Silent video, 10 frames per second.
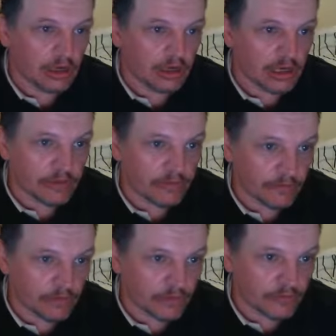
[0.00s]
leave it
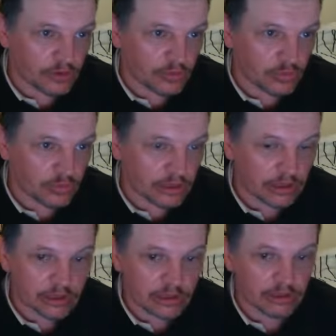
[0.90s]
for a few
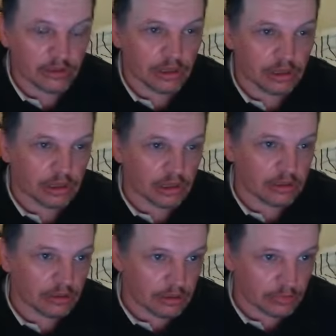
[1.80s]
weeks, and then
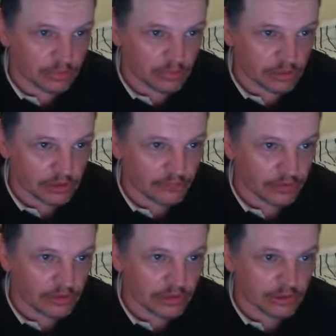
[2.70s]
they put their
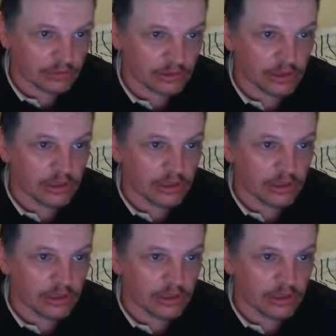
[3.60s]
flies on,